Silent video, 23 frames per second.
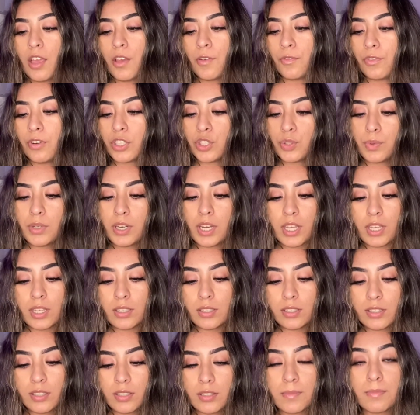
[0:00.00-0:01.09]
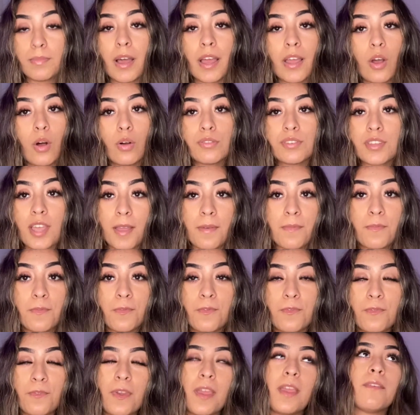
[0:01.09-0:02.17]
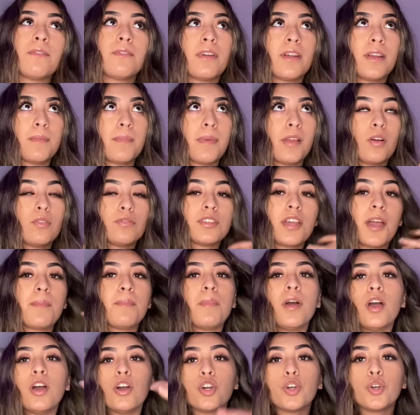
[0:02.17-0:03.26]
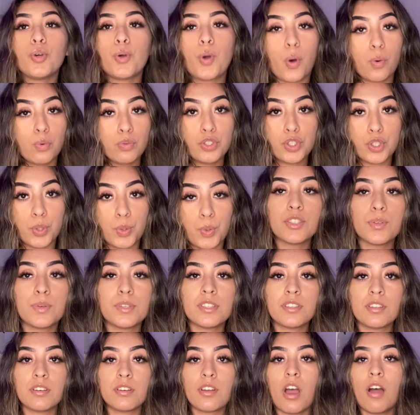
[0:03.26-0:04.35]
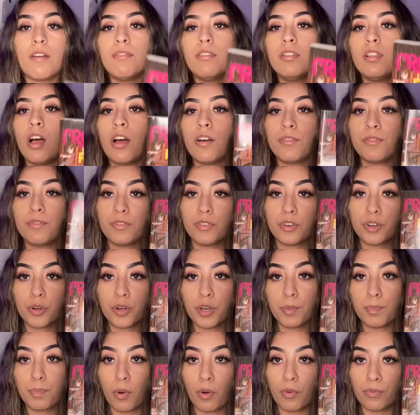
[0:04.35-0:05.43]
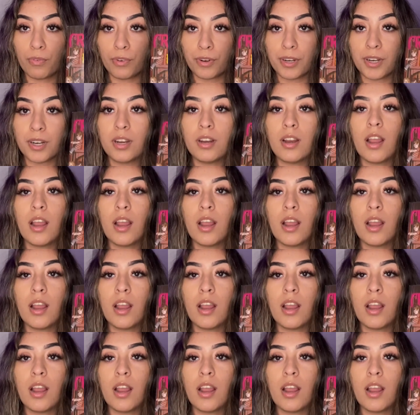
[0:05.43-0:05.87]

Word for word: First one is my all-time favorite, my all-time go-to. It's the novel of Creepover.